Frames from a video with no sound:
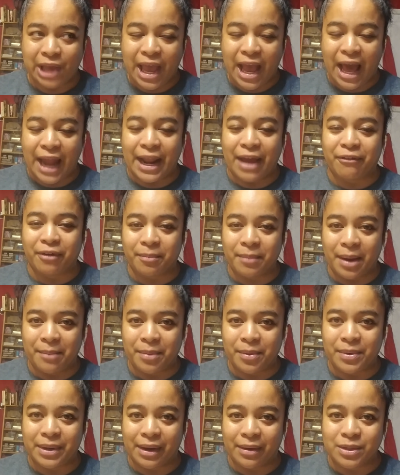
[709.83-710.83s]
And I remember
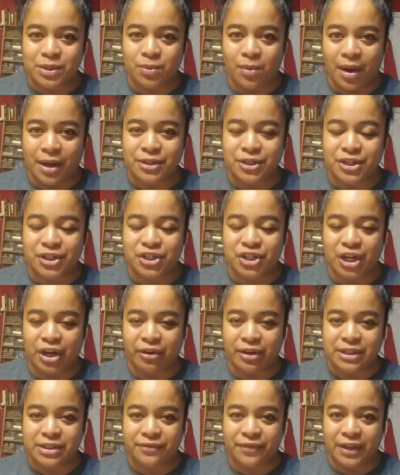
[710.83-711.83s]
when I was watching
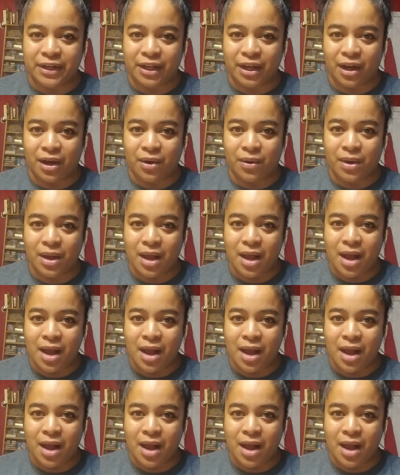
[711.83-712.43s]
Sherry's video,